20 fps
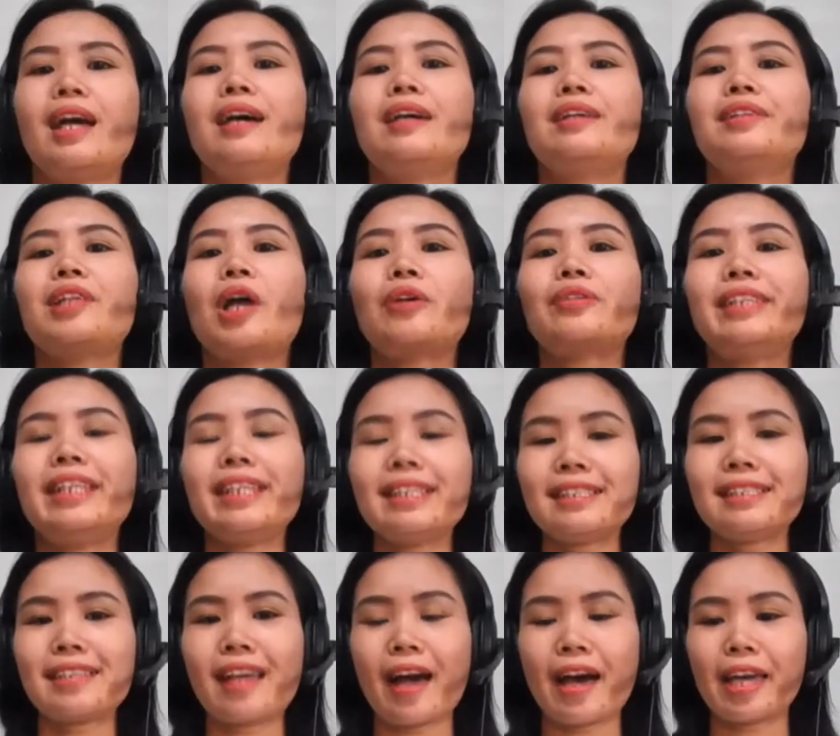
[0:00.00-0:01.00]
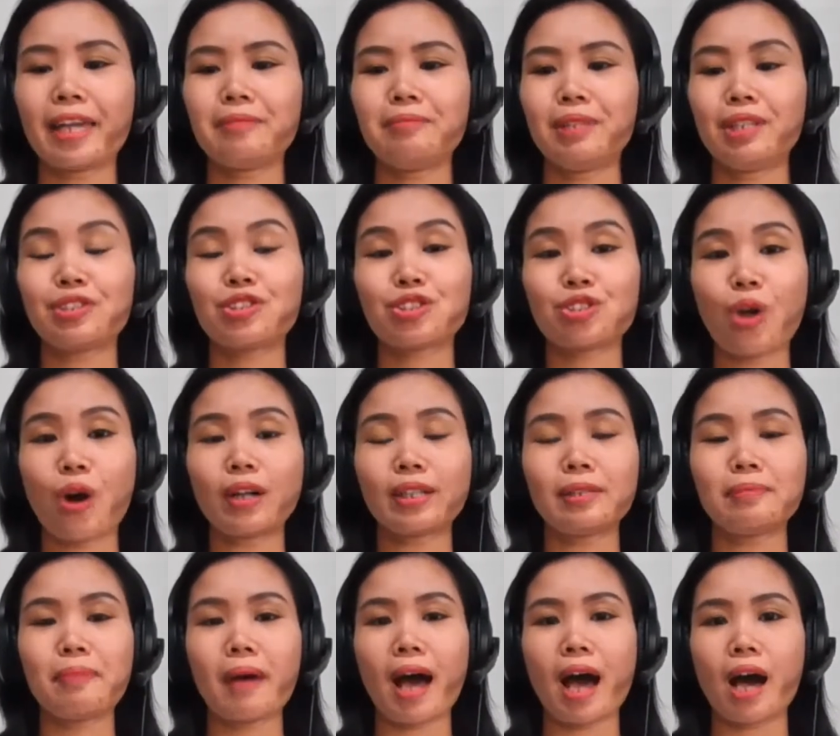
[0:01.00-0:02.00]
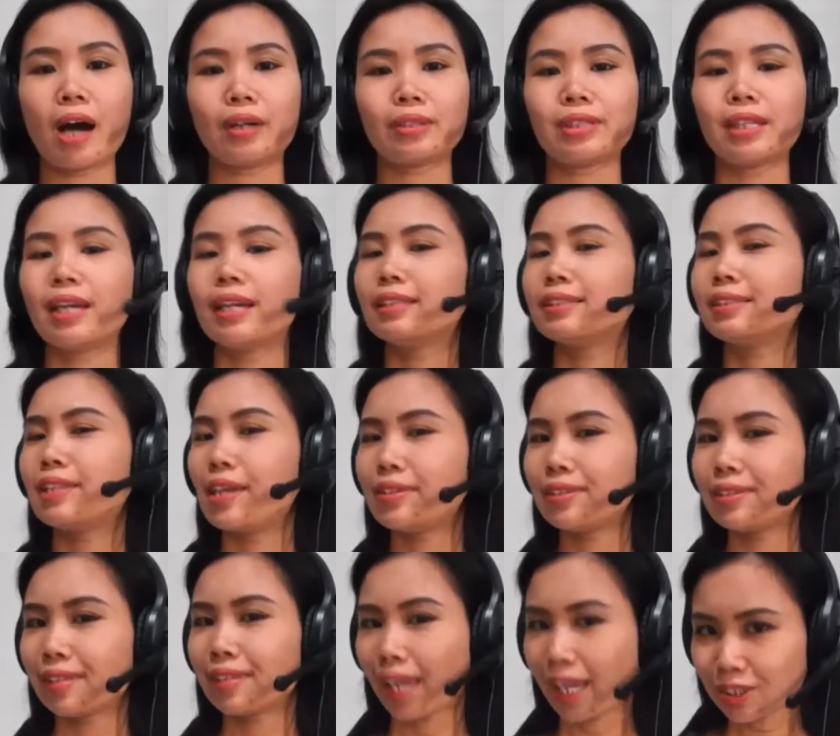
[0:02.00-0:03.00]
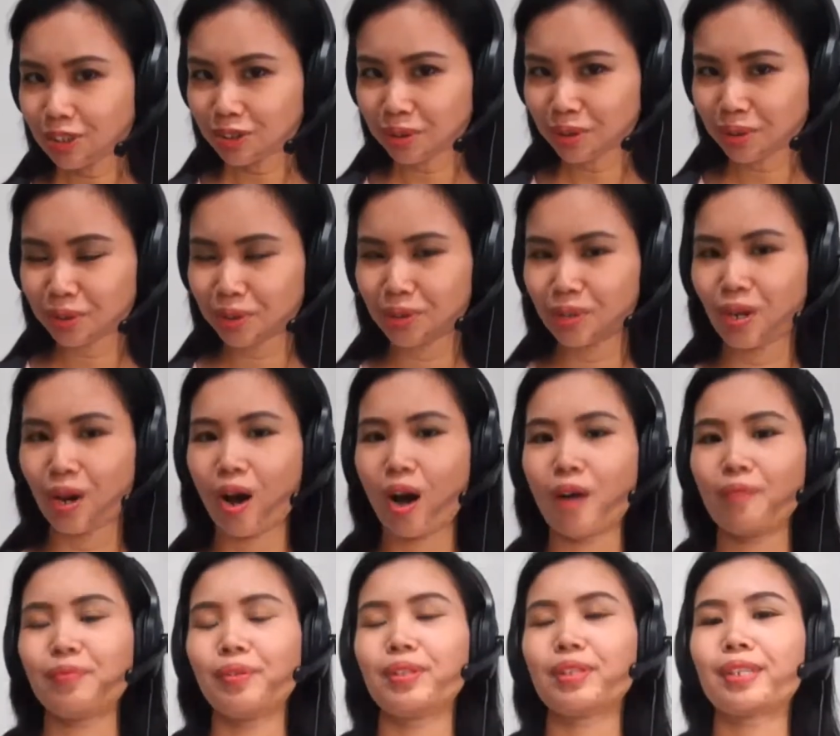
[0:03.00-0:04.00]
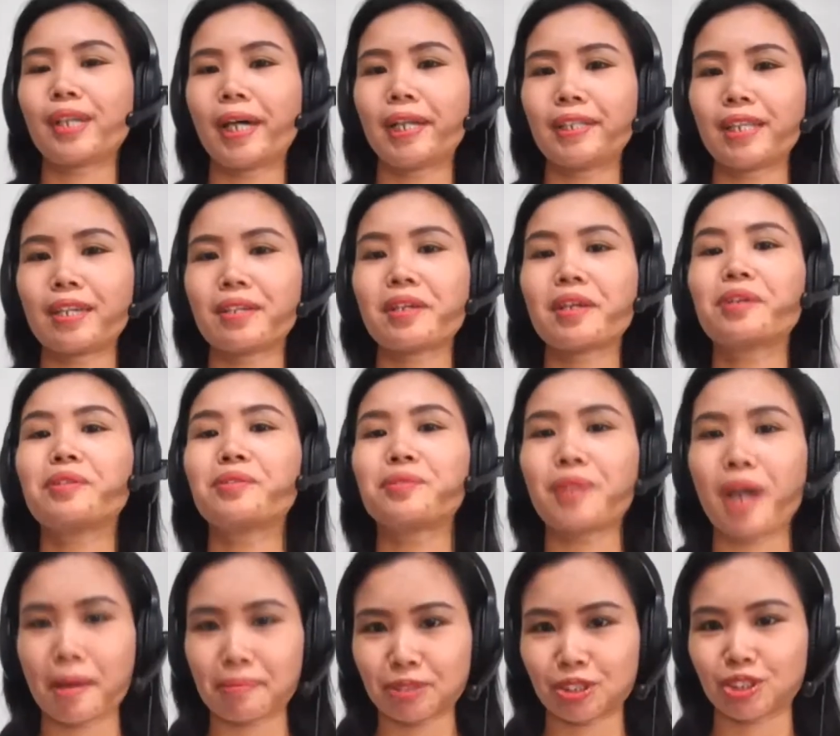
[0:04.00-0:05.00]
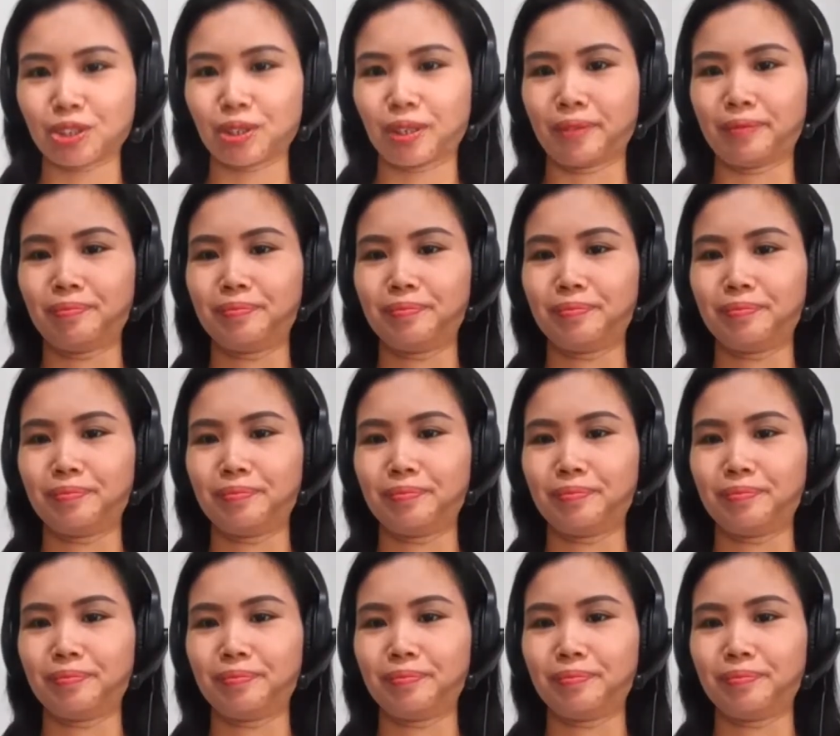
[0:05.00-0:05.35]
Now this time, let's talk about the nature of volcanic eruption.